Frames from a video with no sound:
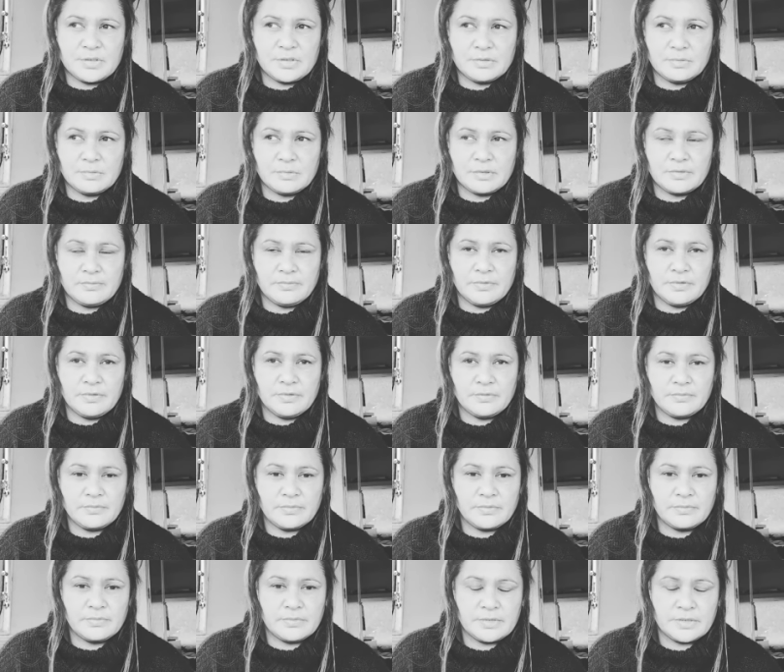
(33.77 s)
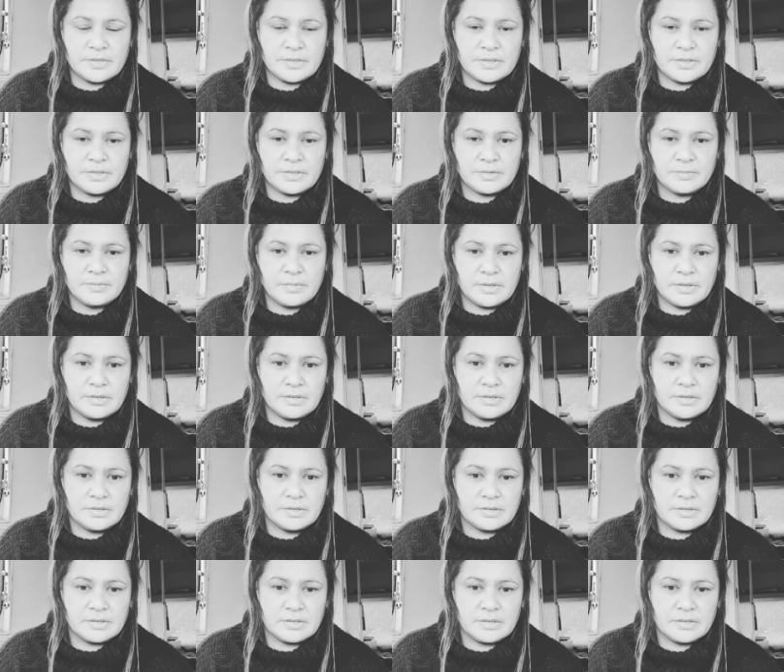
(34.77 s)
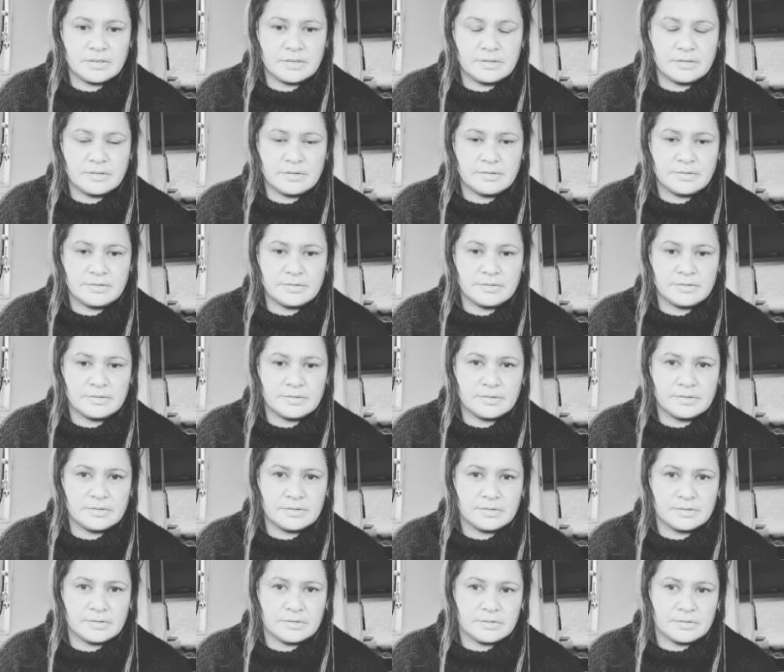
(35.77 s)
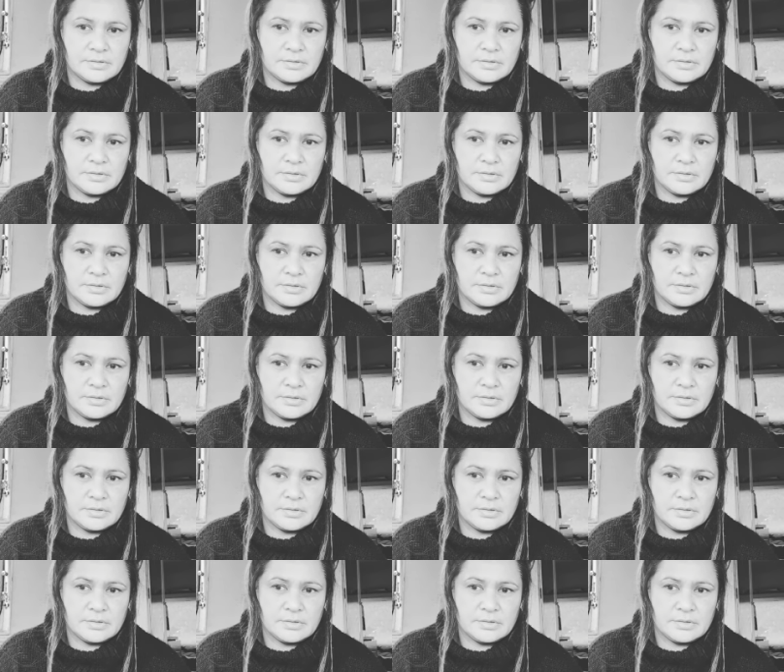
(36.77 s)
So what I've learned from this experience is